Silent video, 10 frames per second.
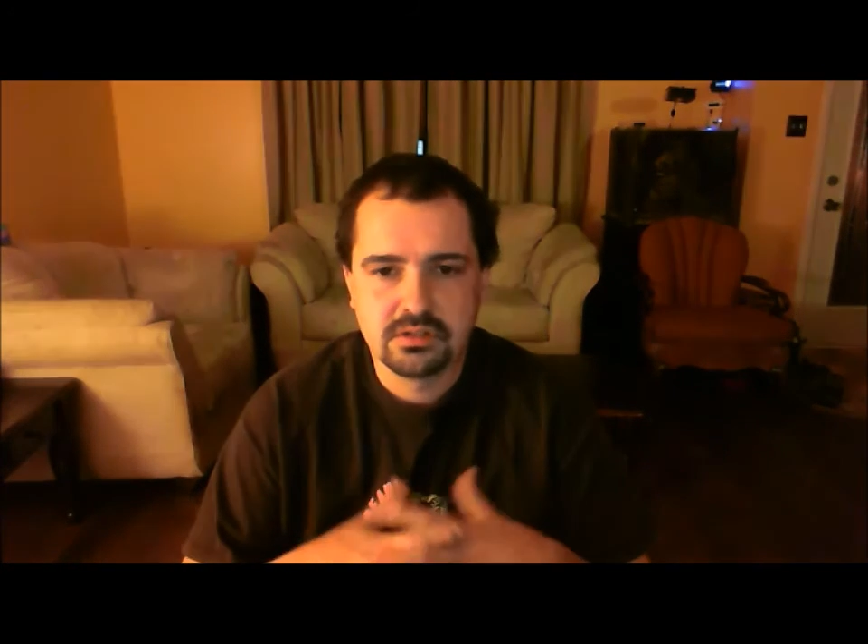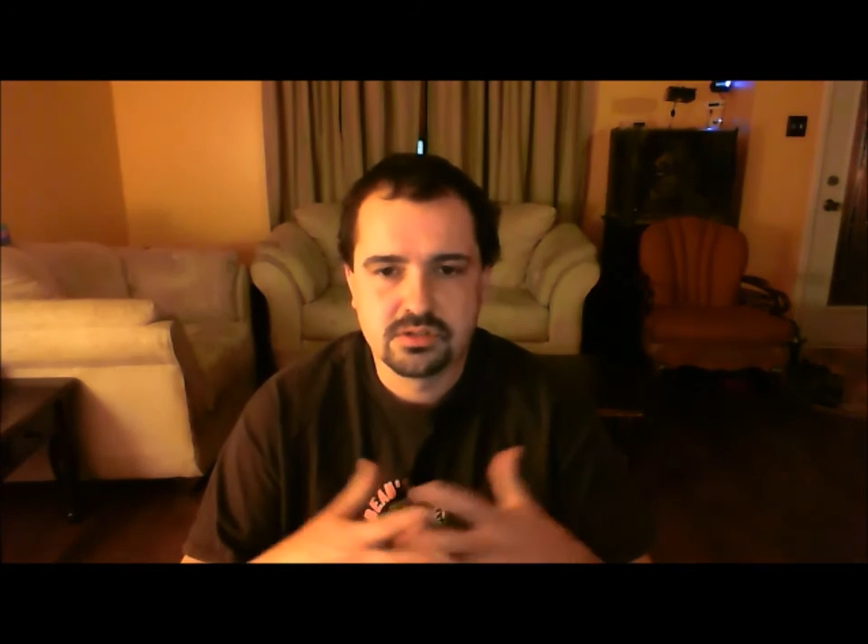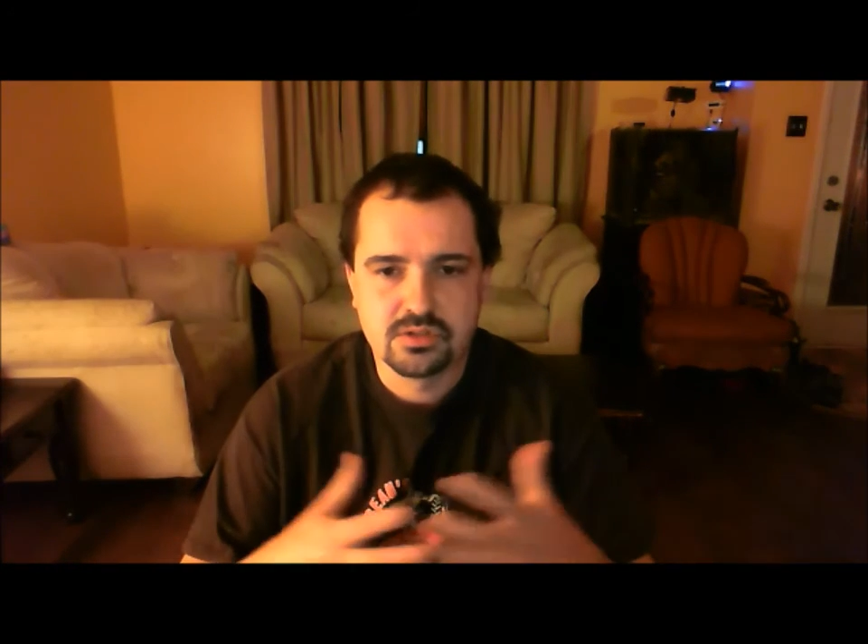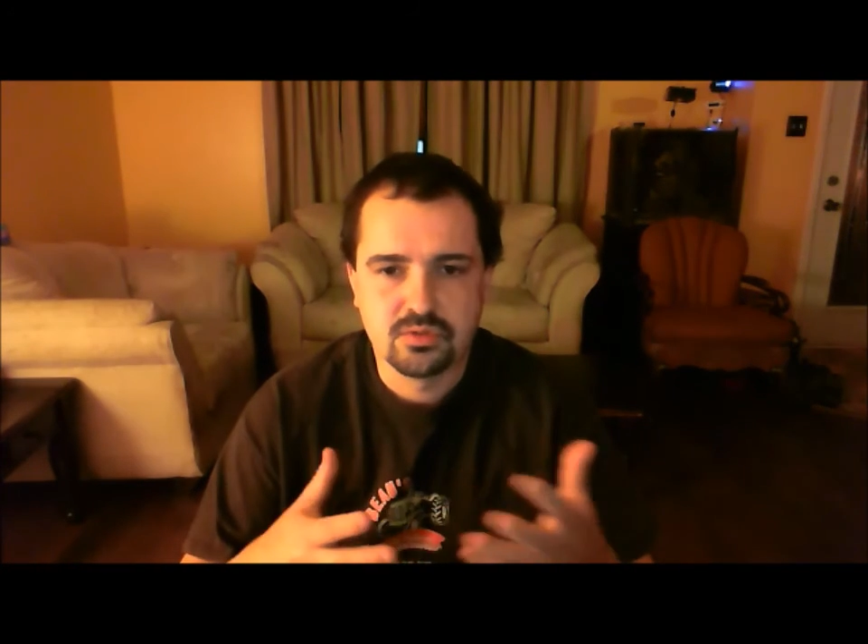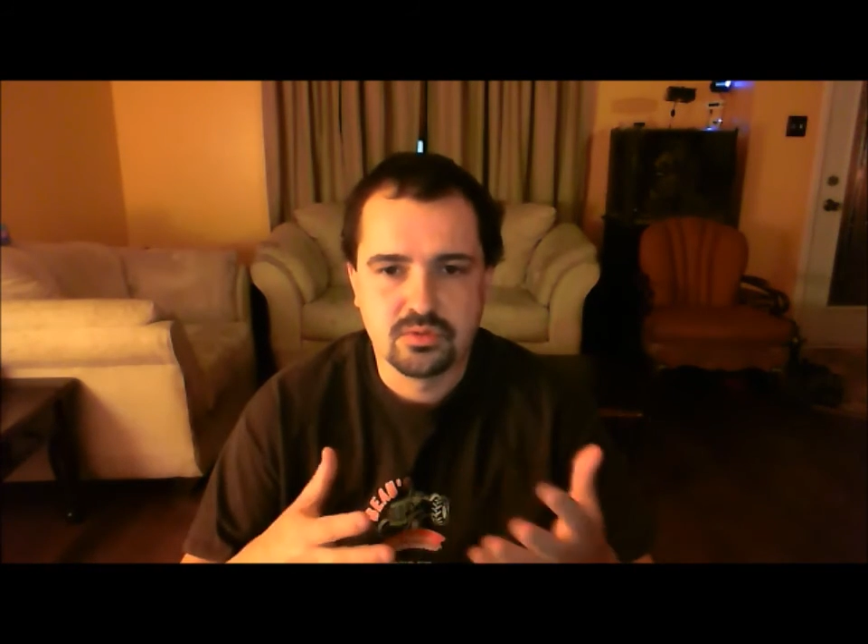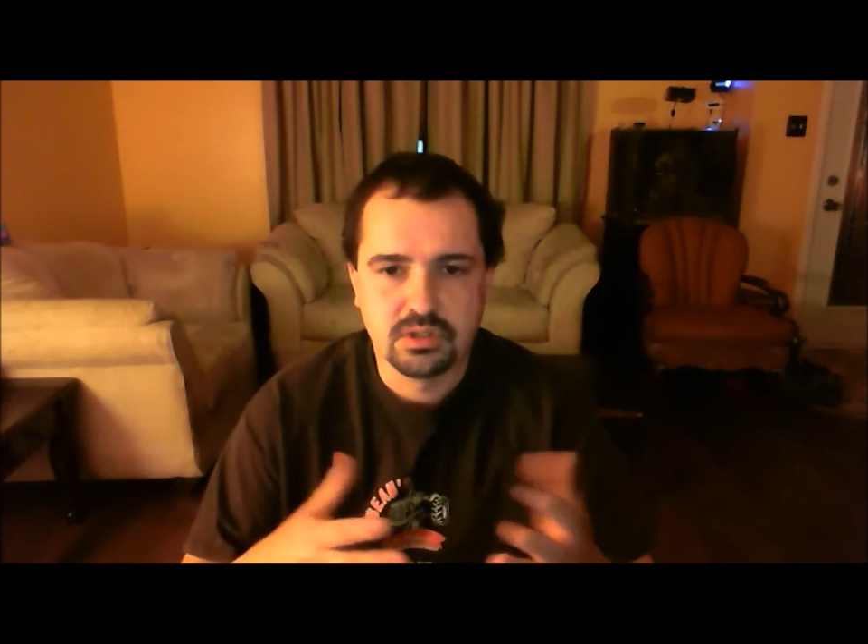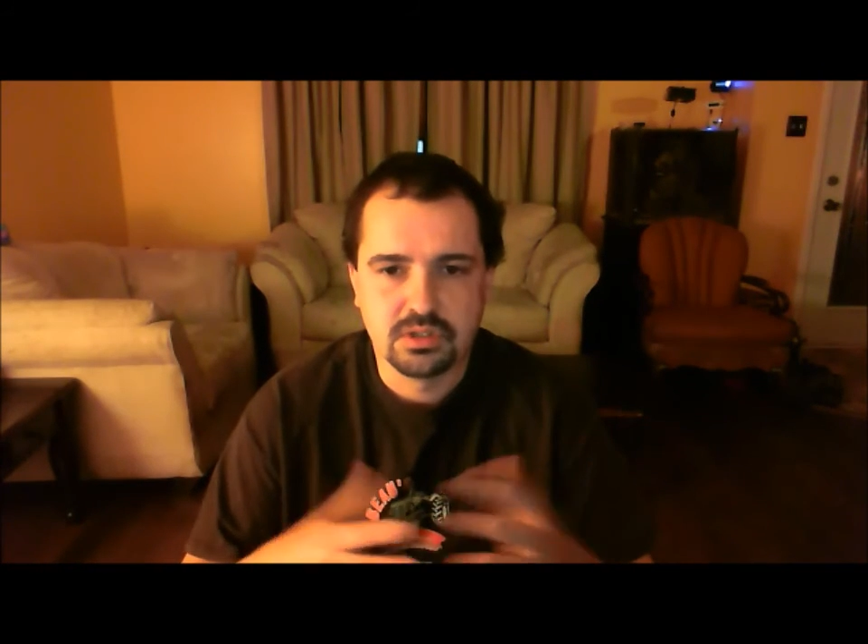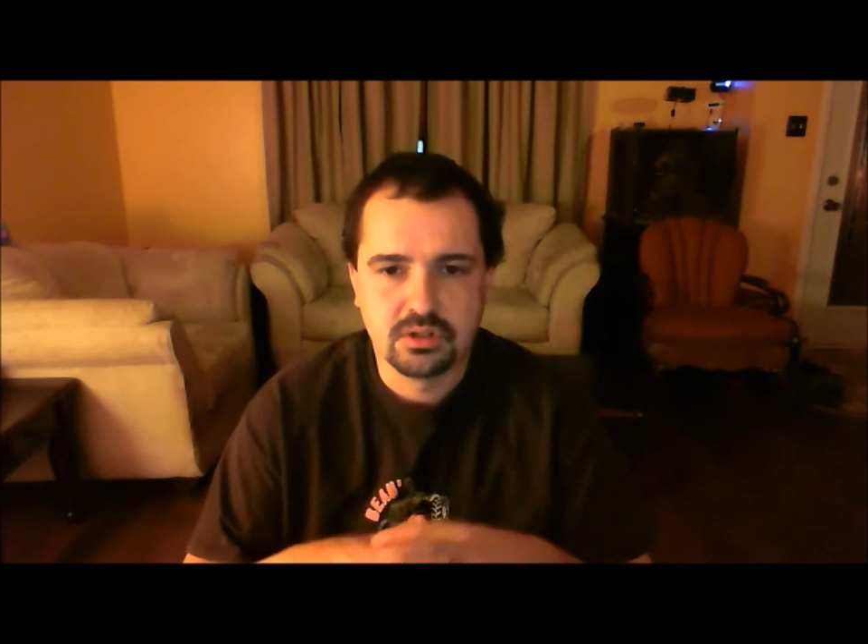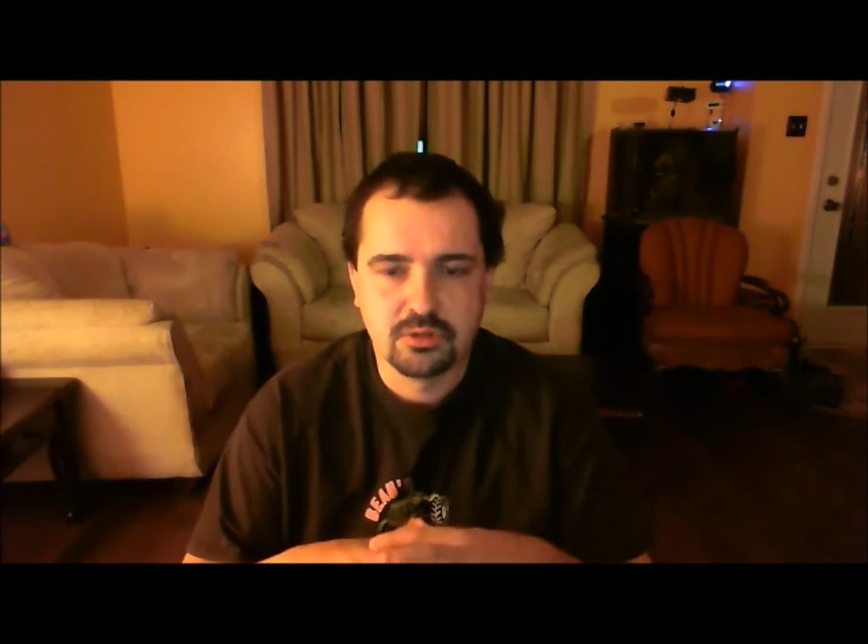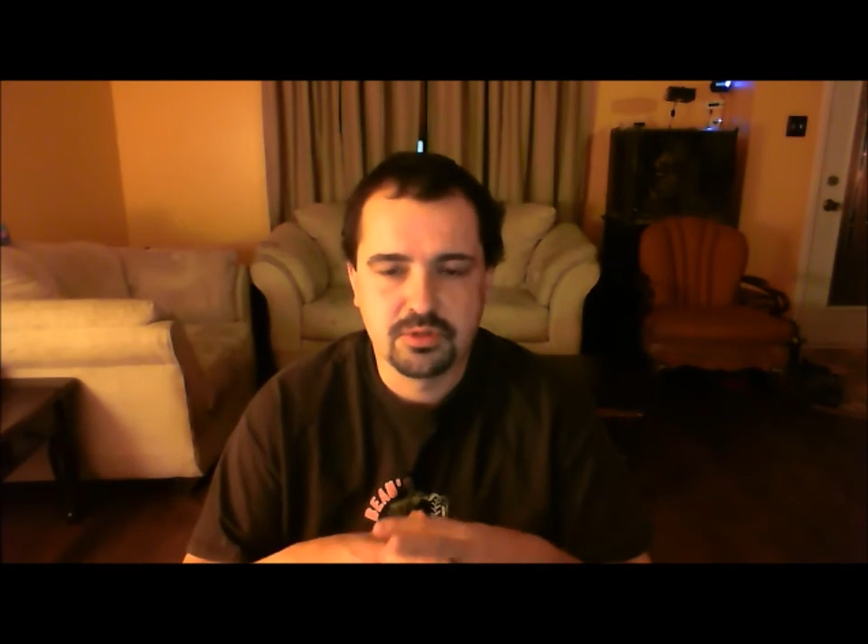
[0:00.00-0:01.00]
So uh, I
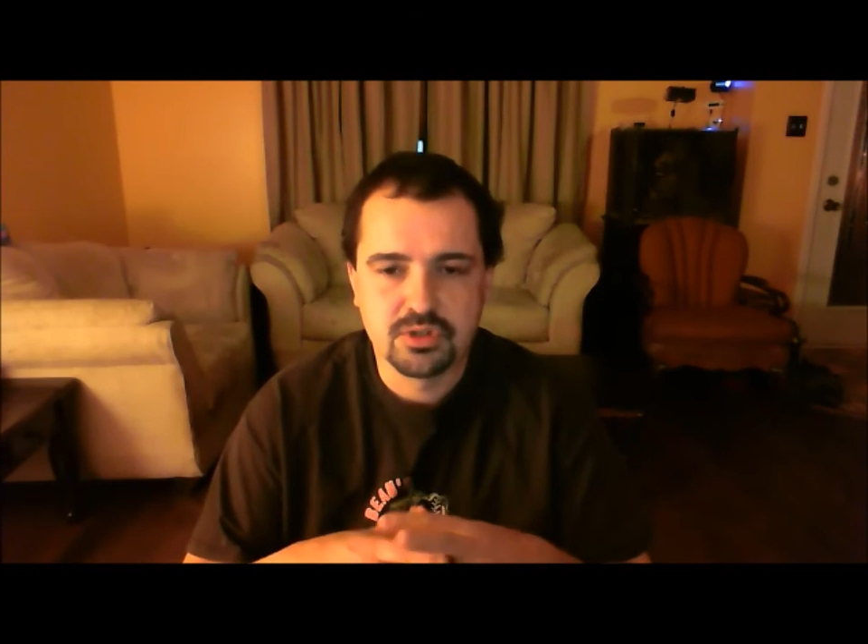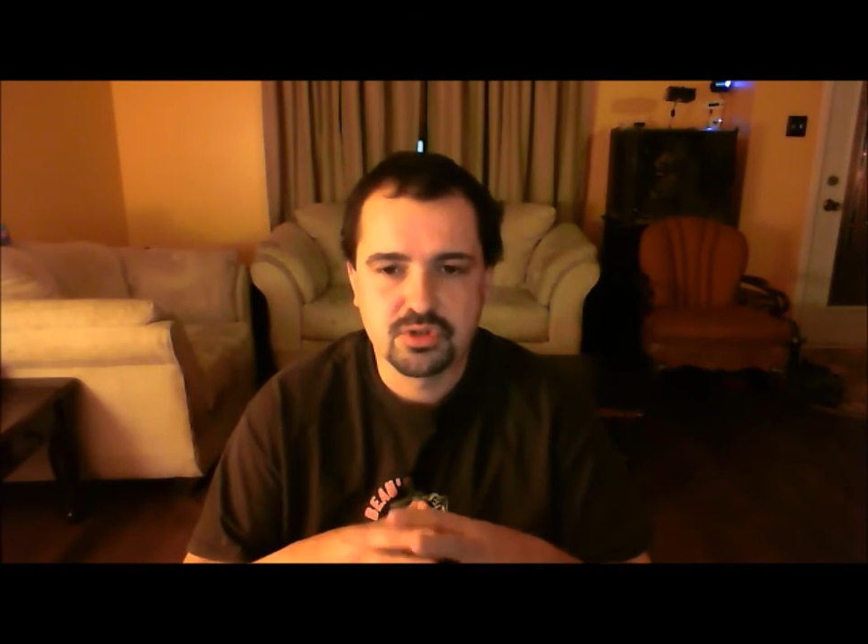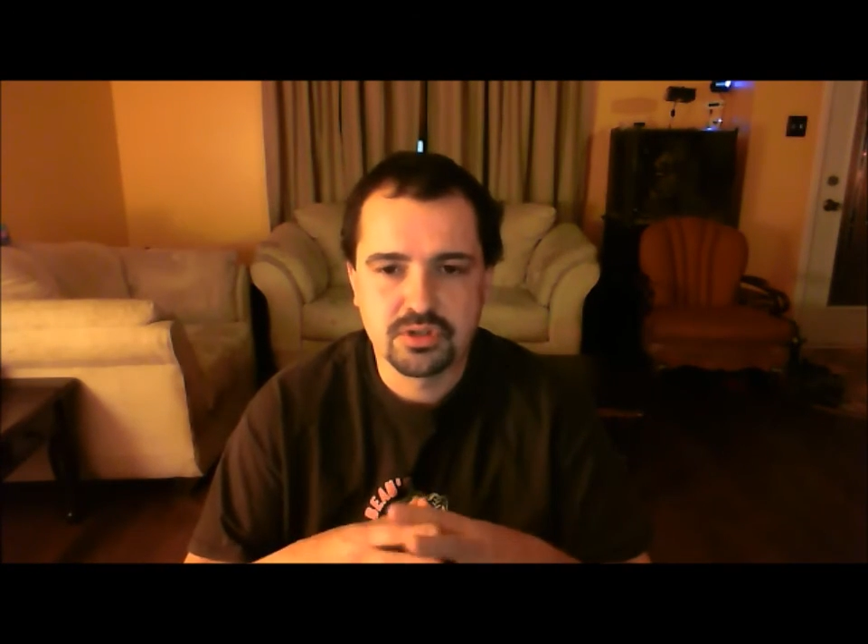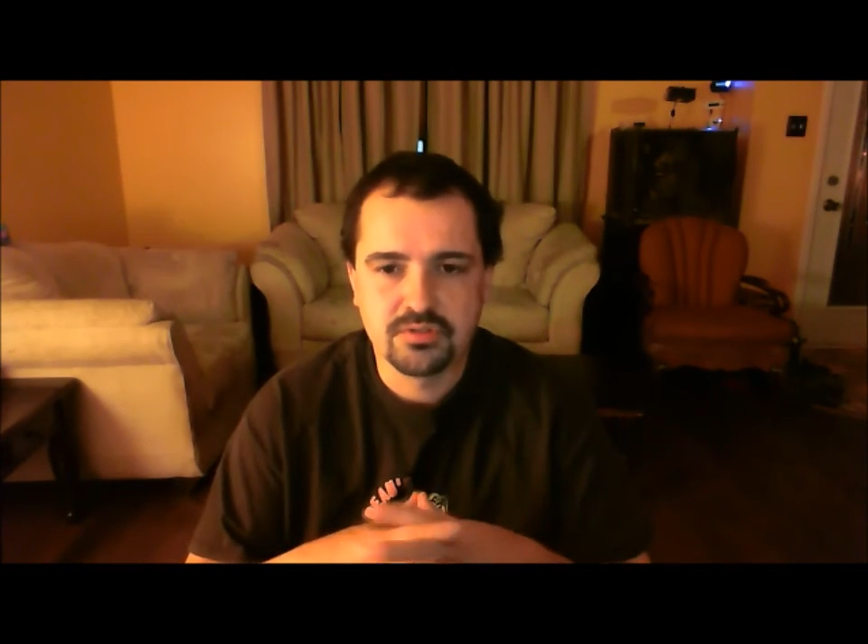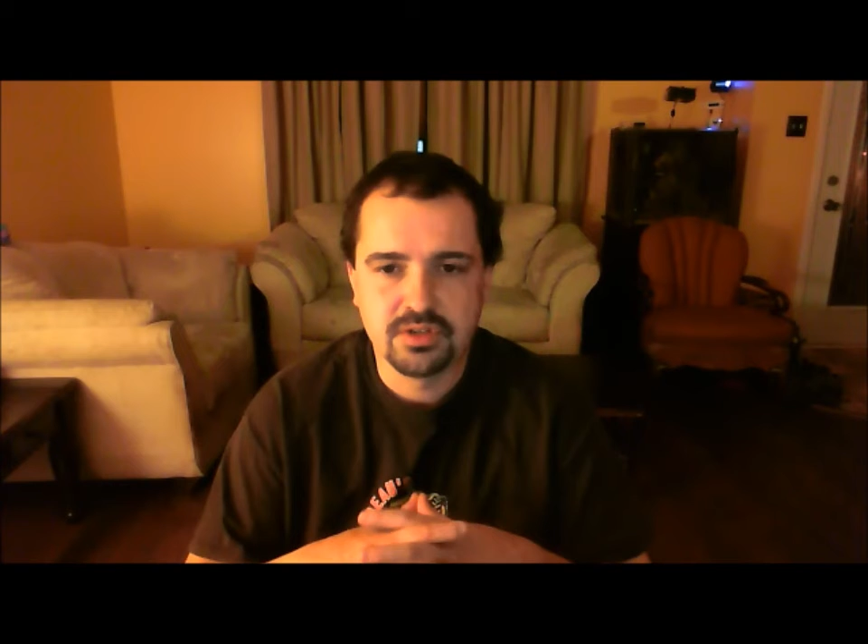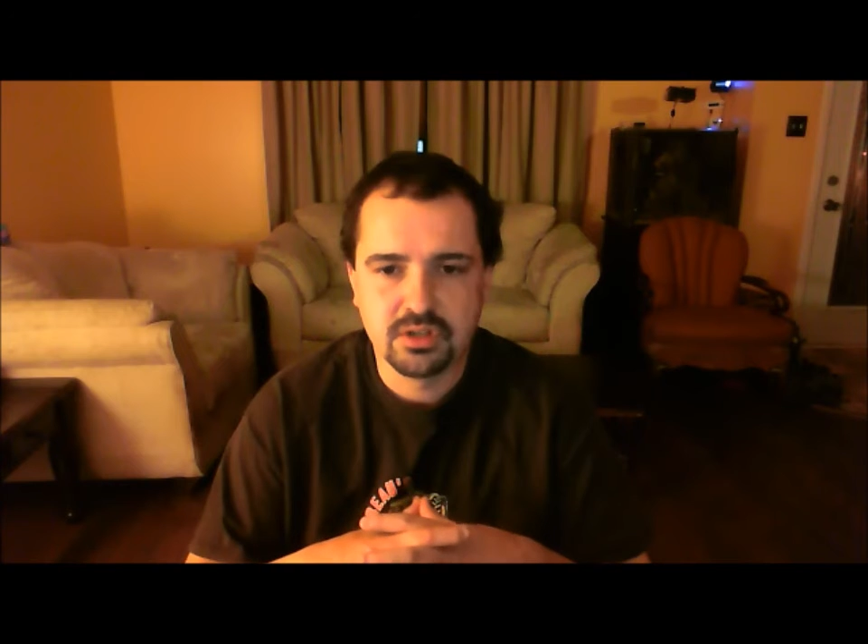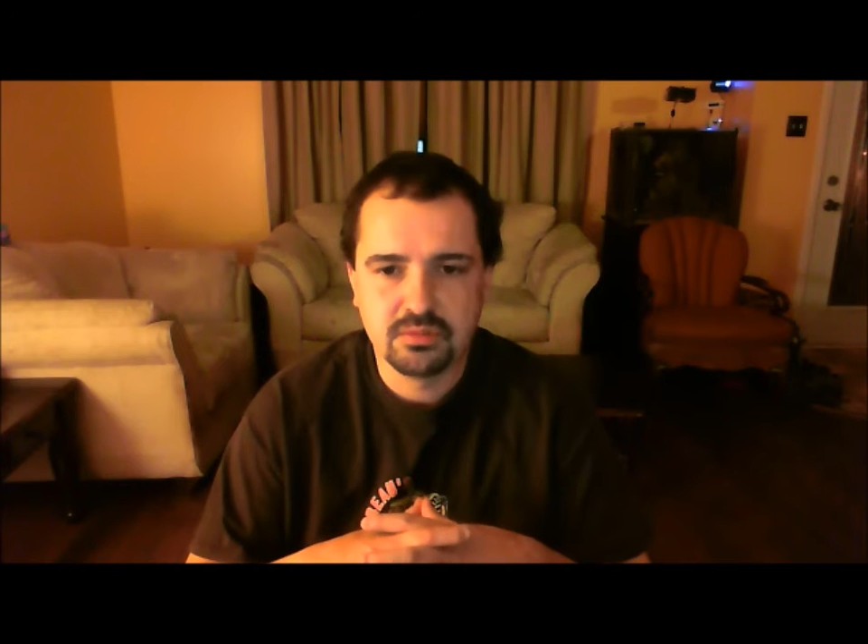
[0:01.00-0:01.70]
hope you enjoyed the video.